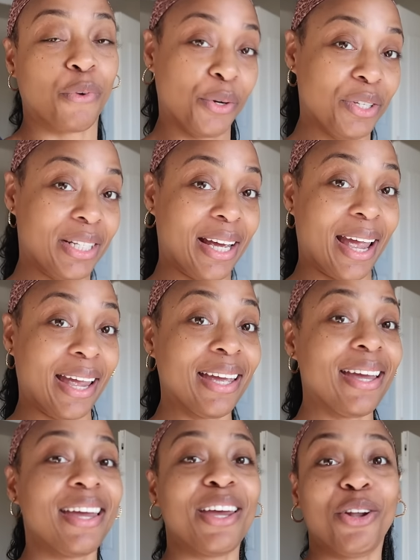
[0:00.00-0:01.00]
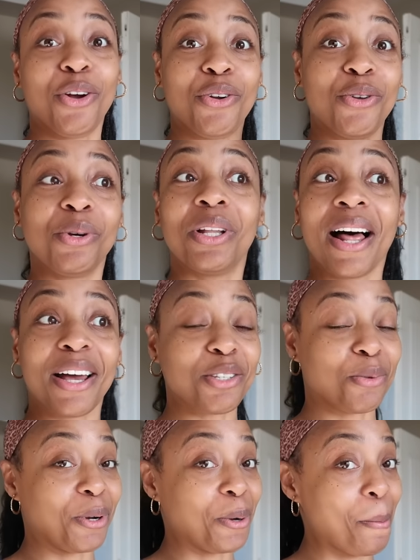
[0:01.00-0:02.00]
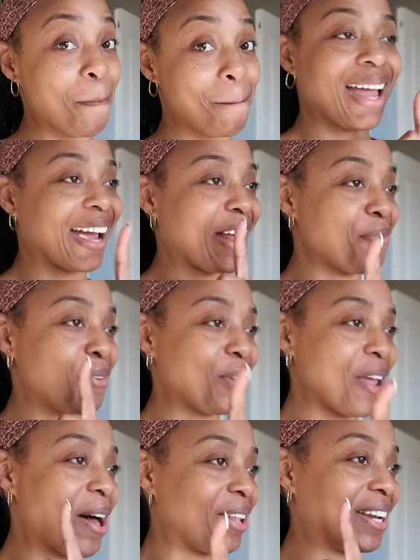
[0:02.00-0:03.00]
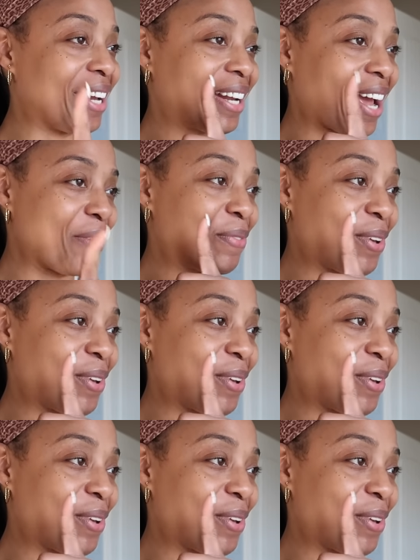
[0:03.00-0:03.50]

first day in her new classroom. I gotta fill y'all in, I gotta